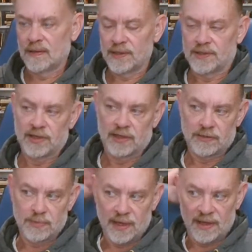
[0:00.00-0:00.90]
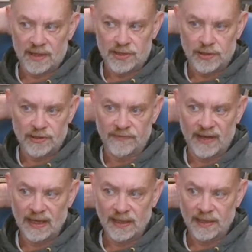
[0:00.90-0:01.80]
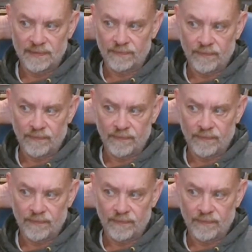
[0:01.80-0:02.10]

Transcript: the judgment of the Church of England,